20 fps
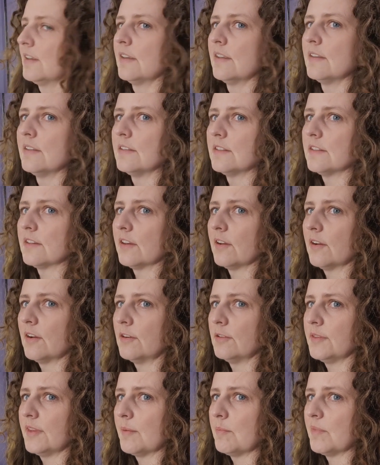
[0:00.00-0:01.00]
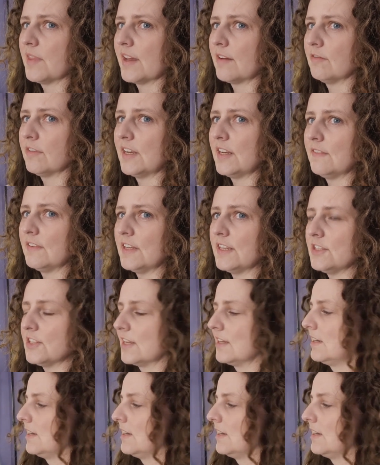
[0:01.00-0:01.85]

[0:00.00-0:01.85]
So hold them there really, really gently.